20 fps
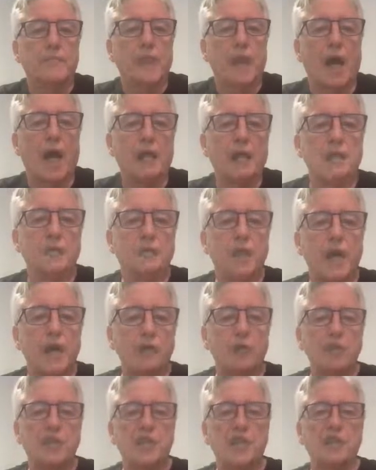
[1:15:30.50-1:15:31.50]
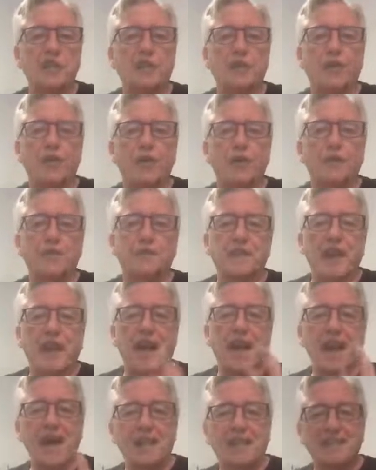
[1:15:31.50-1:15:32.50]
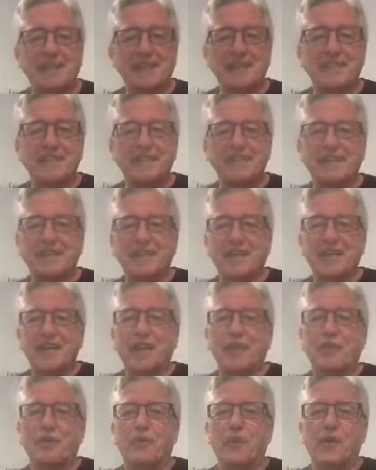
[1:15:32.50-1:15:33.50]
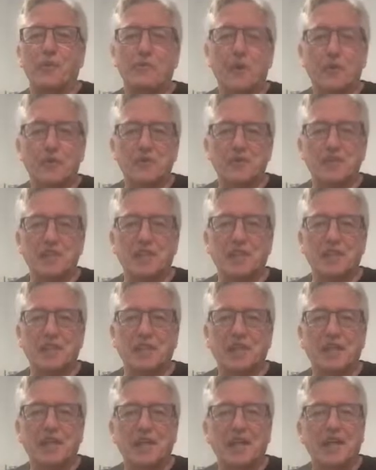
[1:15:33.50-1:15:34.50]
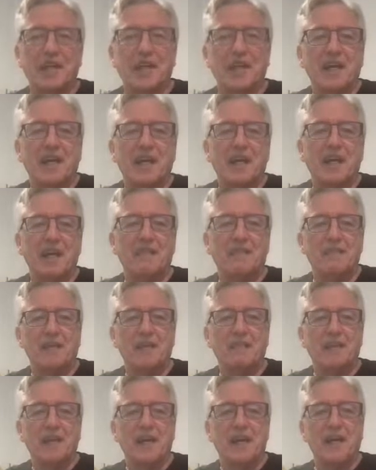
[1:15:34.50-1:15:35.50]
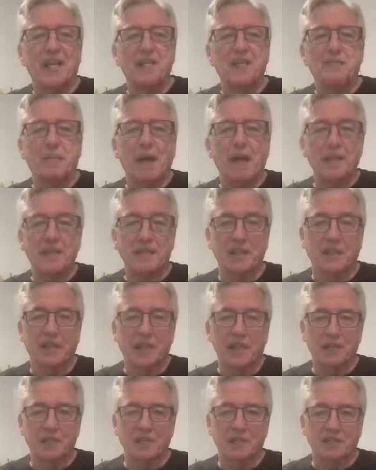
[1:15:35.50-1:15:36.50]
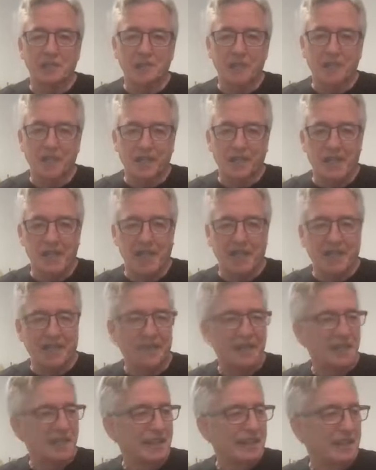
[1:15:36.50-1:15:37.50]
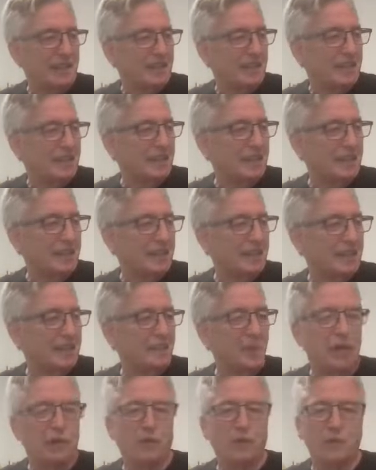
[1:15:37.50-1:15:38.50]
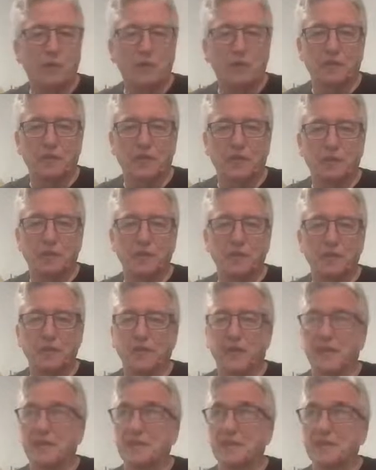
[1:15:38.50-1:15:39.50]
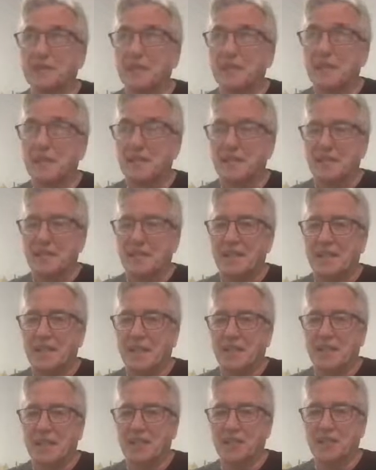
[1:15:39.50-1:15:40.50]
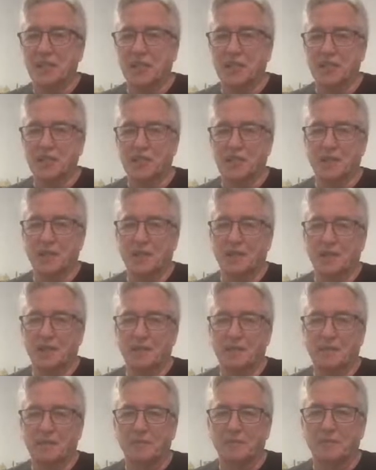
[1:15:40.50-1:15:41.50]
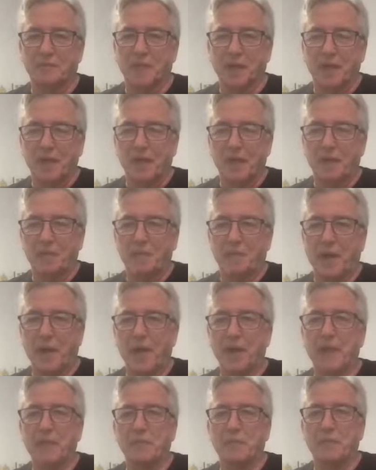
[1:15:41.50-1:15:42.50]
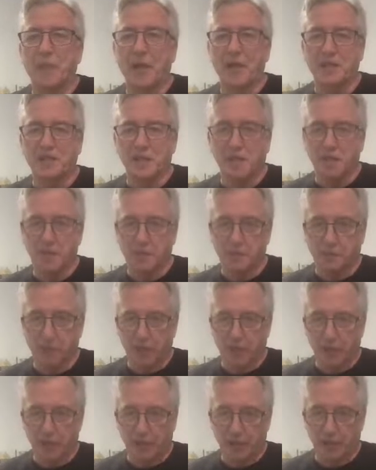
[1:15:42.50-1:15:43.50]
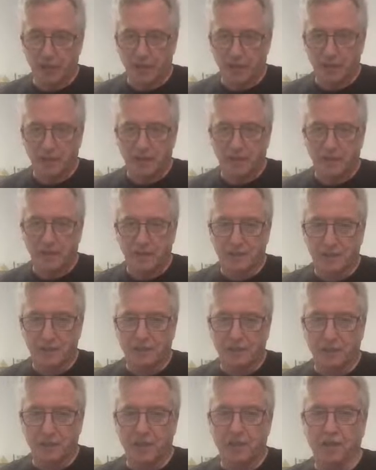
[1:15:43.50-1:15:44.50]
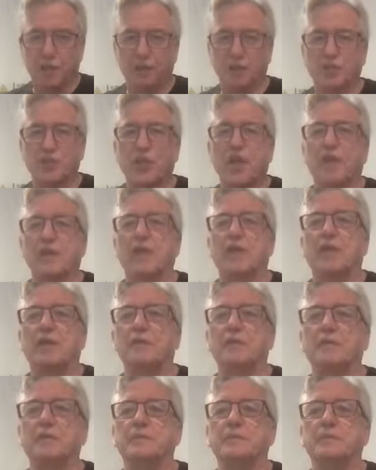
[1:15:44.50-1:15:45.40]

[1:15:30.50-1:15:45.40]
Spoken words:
Alan Reynolds in the loft. Alan, whereabouts in Viva España are you today? I hope you found an interesting pirate parking spot that we can all check out.